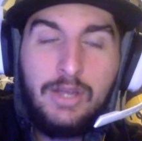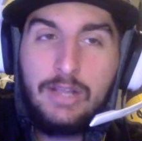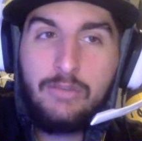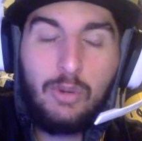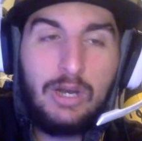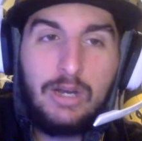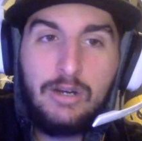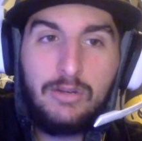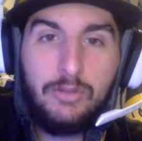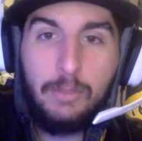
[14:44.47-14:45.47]
That's
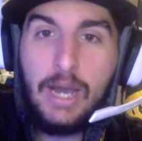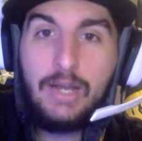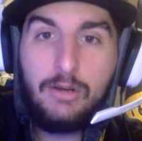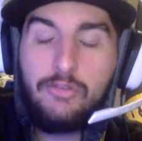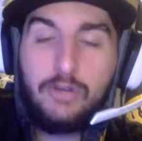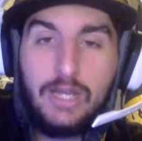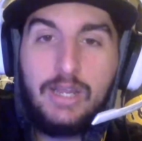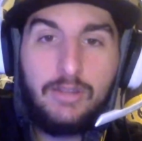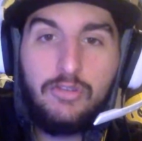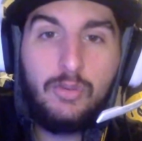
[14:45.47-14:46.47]
where the Pirates are
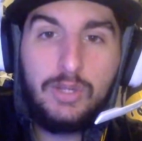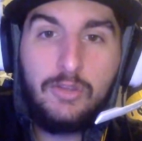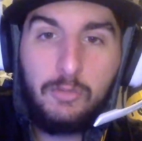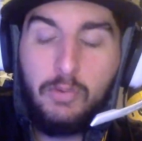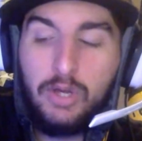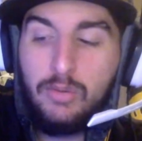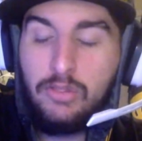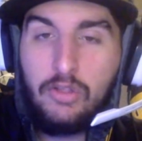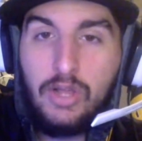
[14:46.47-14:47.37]
getting to at this point with the